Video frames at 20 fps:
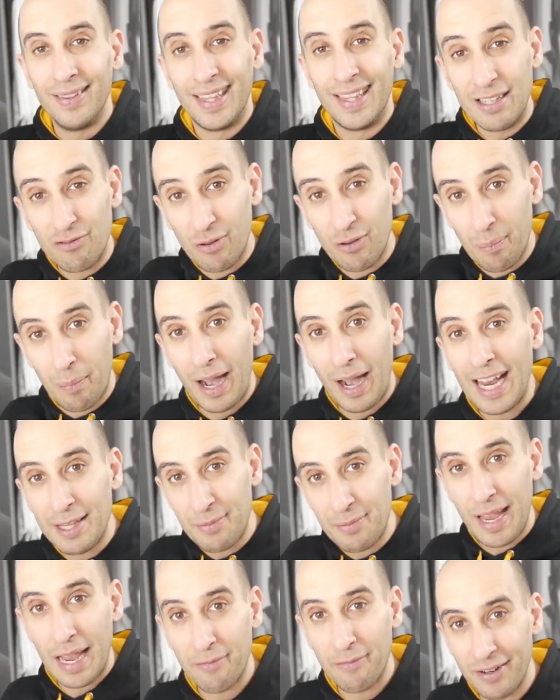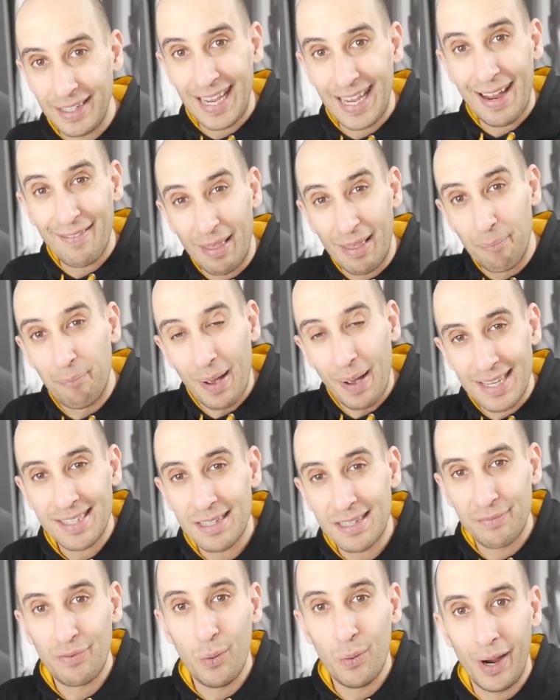this reminds me every day of the
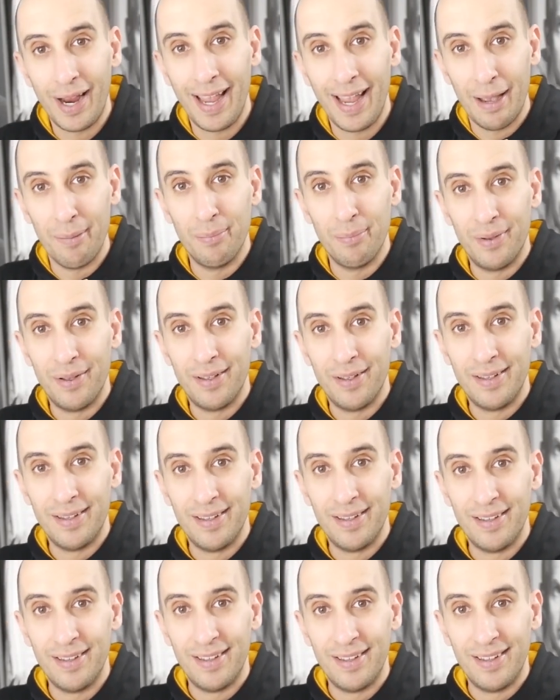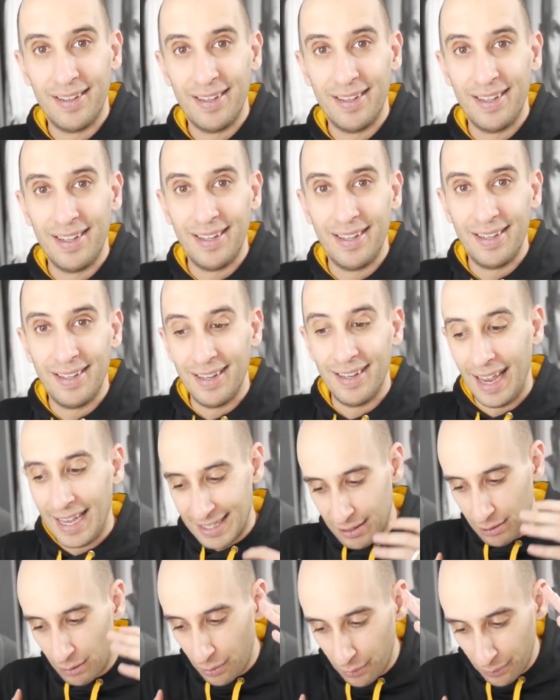best of who I am.
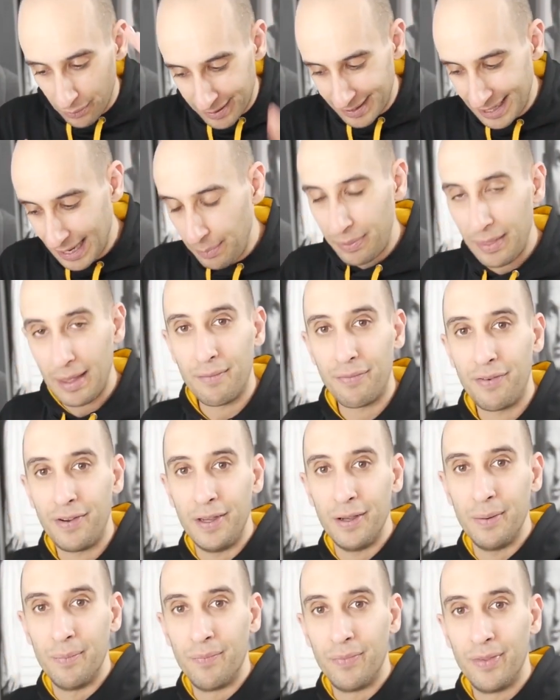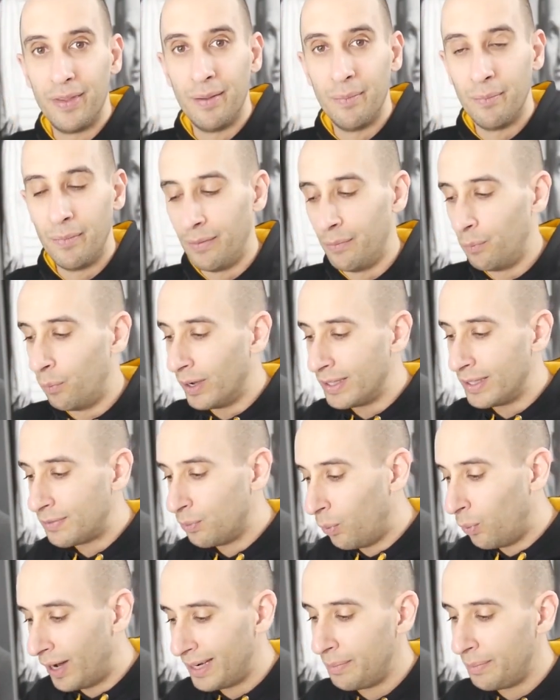And so same thing for you. What's
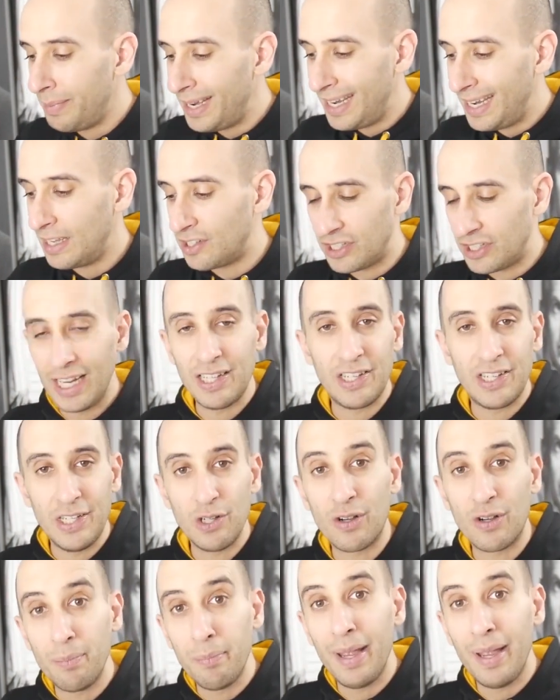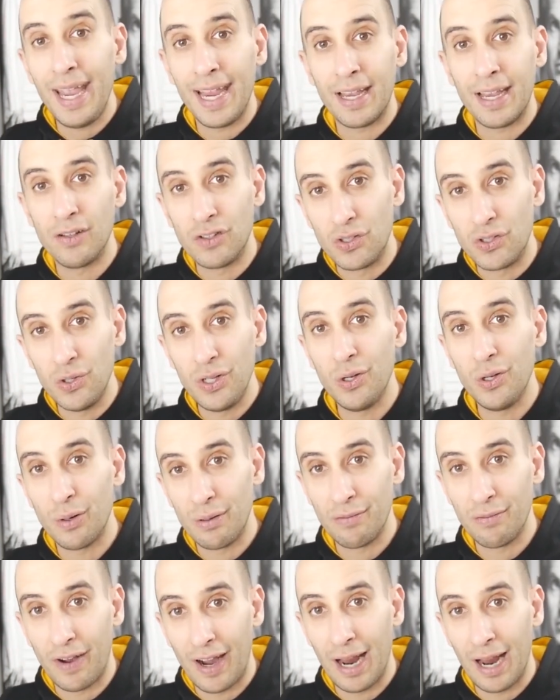one immediate change that you can make to your
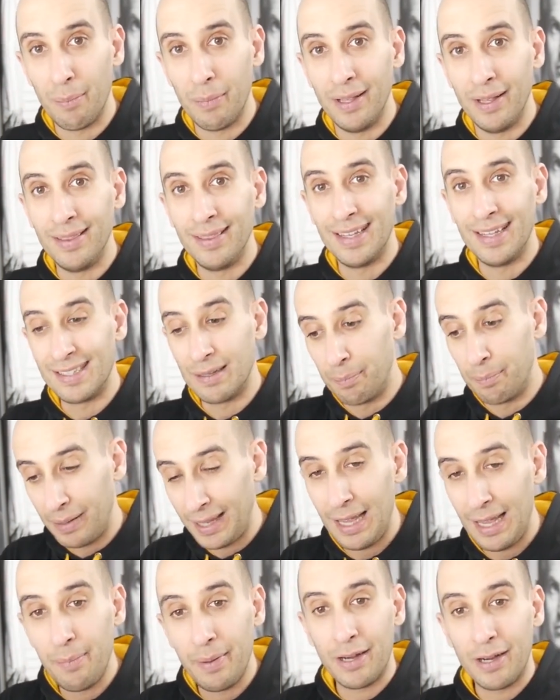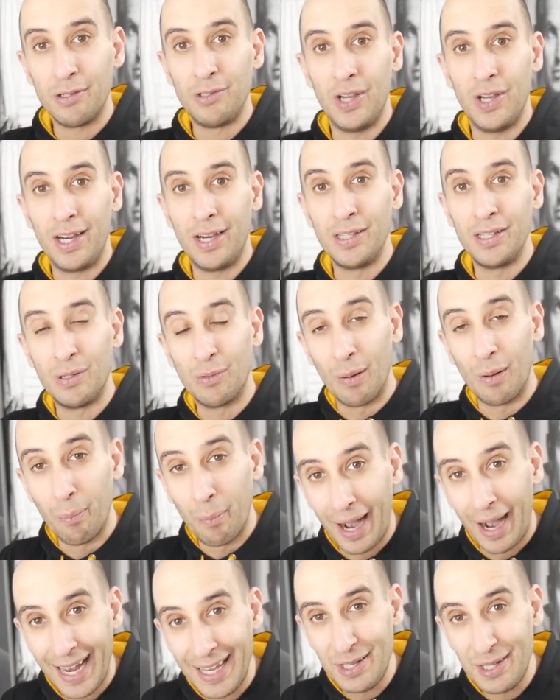environment that's a play bigger trigger to
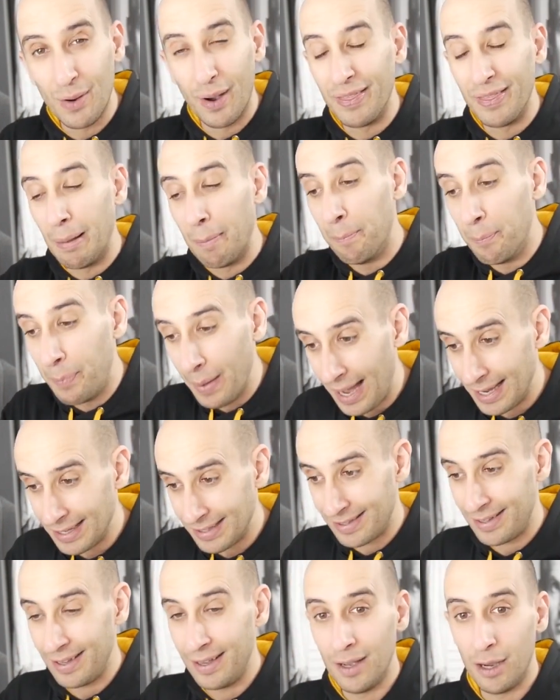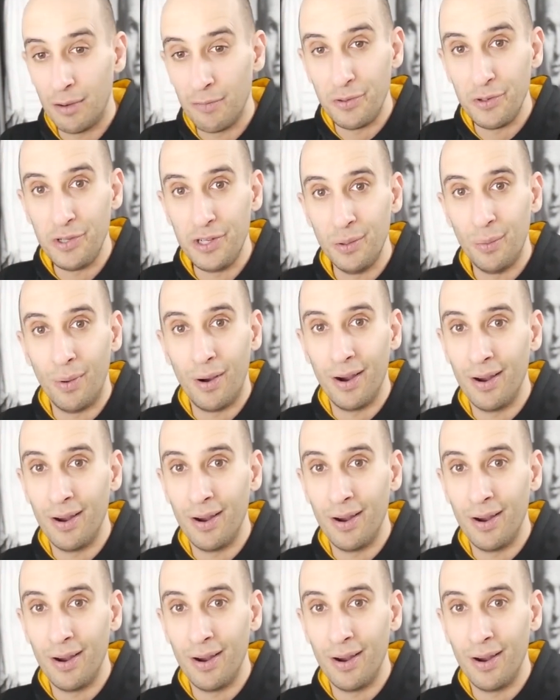remind you of the best of who you